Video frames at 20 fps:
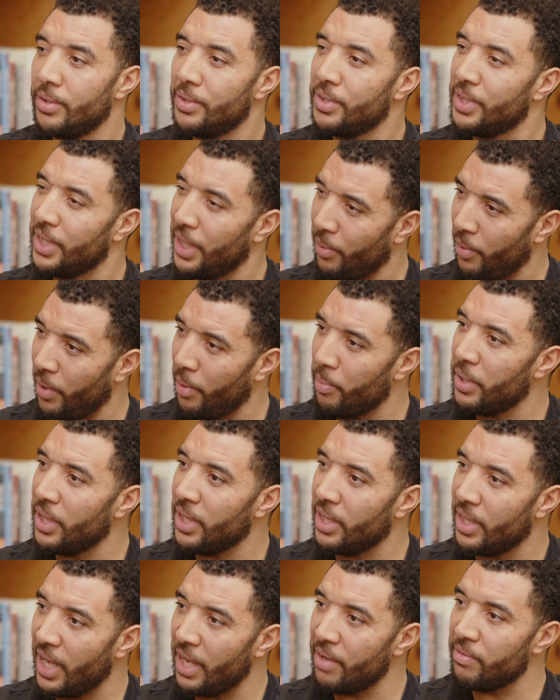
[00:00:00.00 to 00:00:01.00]
Do you get what I
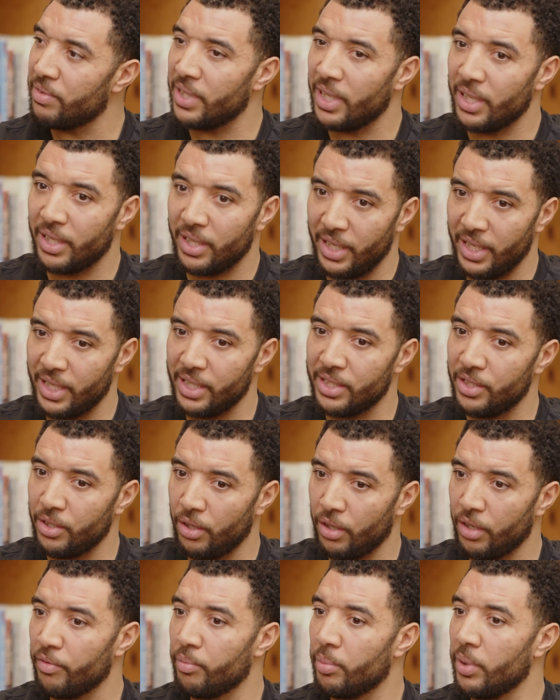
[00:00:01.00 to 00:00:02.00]
mean? Sure. They've said, here's the
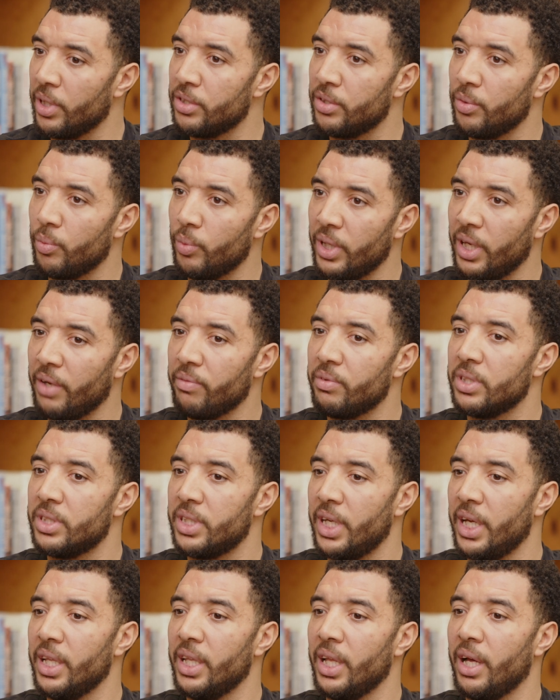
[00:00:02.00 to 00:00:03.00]
olive branch. So we have to
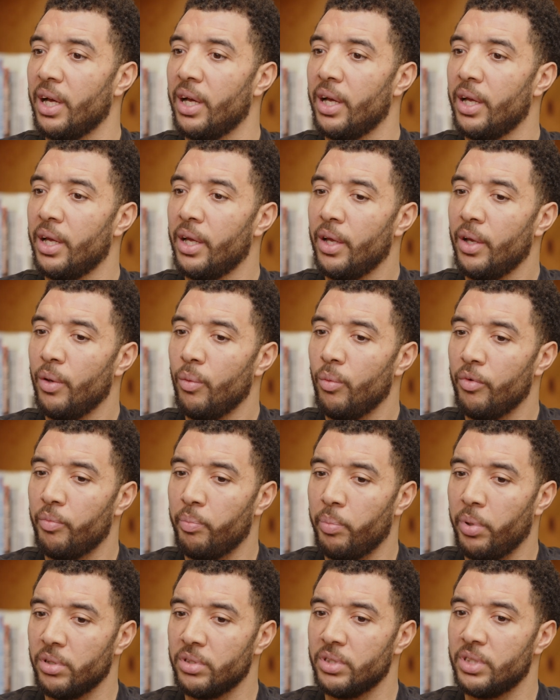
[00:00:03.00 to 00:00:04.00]
take that
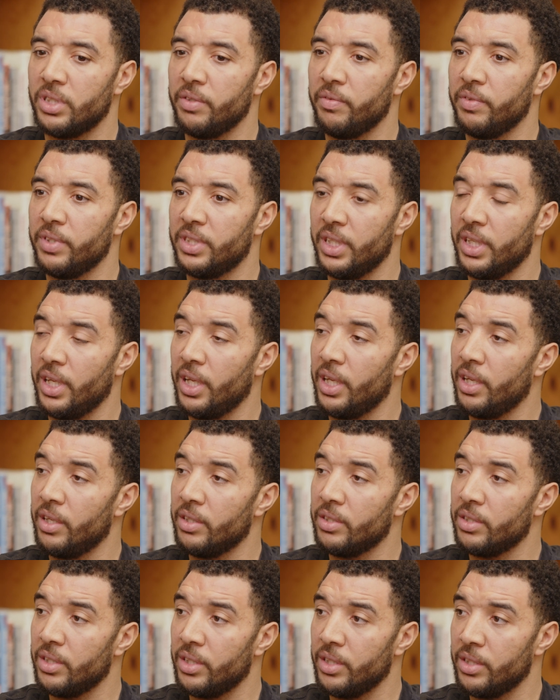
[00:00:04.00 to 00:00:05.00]
with positivity, that
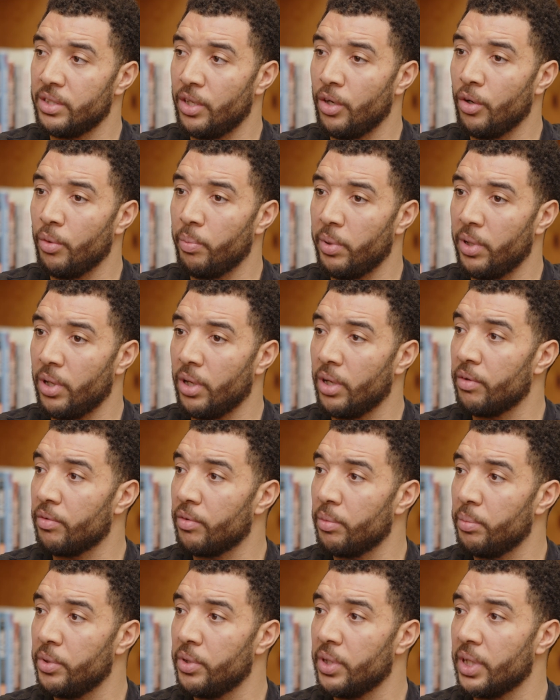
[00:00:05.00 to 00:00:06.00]
there's an open line of
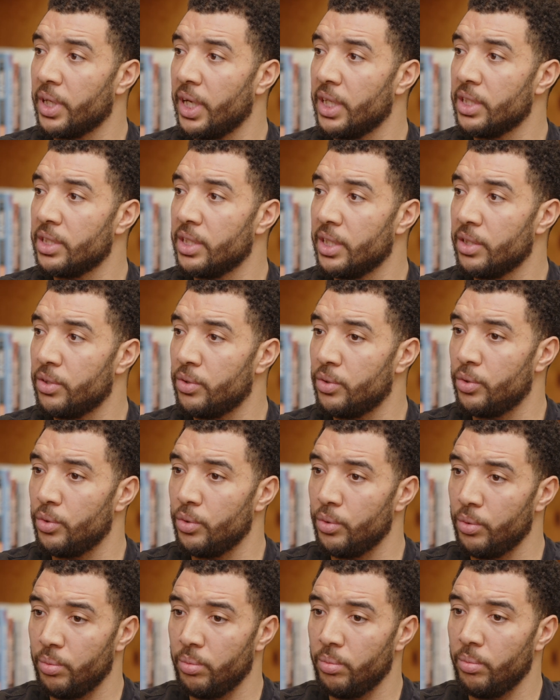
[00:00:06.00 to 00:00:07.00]
communication there
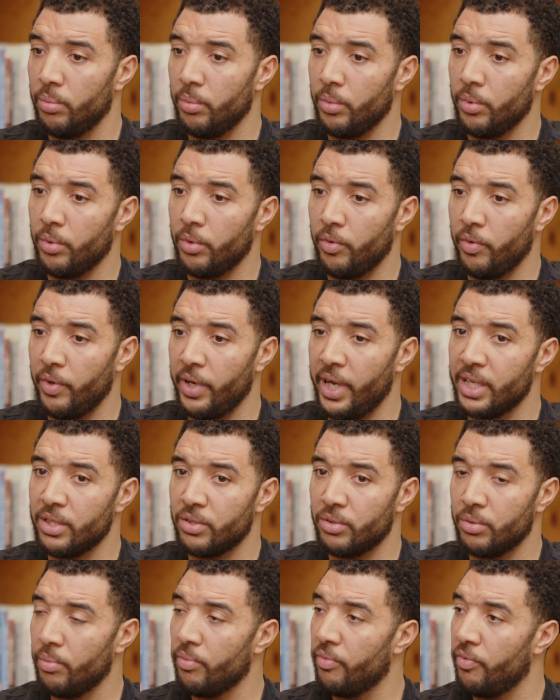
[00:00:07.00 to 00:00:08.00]
to create
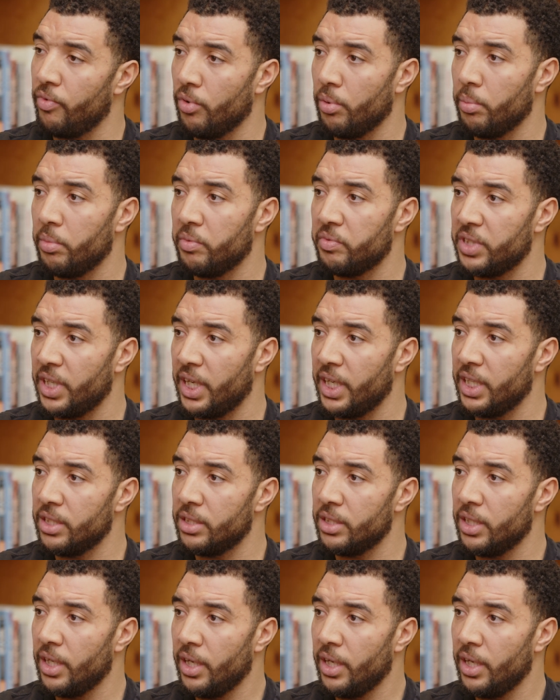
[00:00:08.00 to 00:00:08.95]
some form of change.